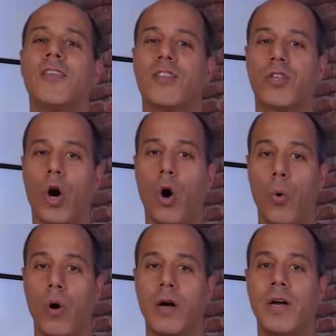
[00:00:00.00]
So,
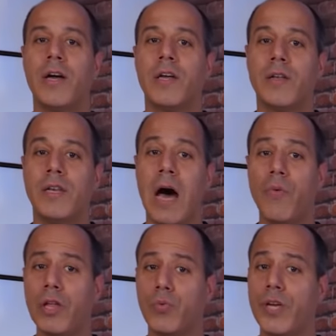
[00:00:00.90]
now
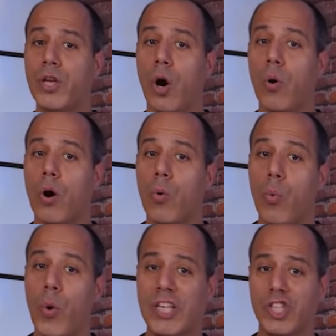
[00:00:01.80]
that we know
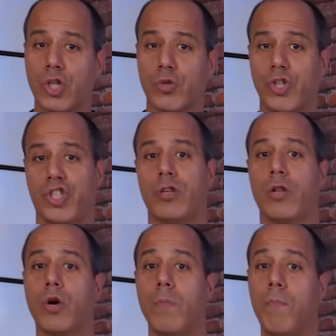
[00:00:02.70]
which
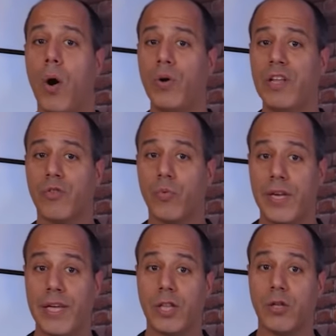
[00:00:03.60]
nutritional components we
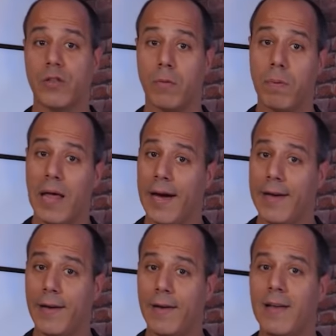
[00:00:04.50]
need to
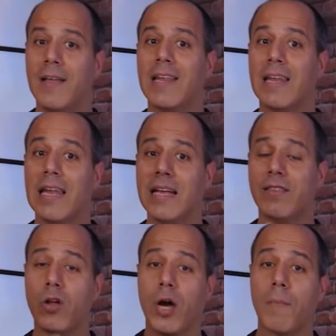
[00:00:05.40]
supply,
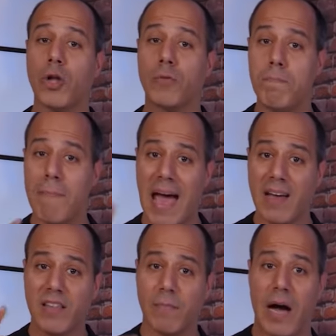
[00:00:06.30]
let's talk about
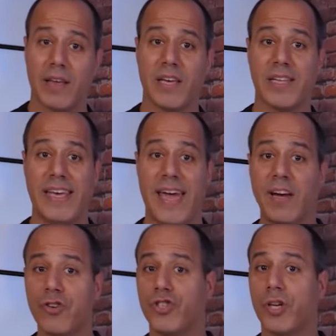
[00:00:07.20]
maximizing the
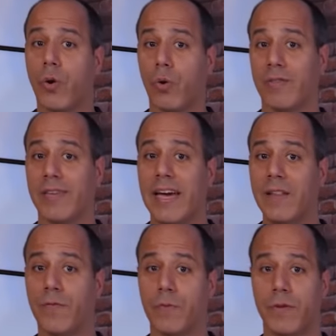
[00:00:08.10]
energy corals
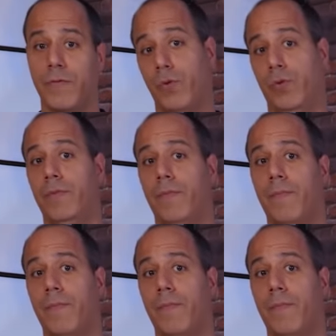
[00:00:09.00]
get from the food.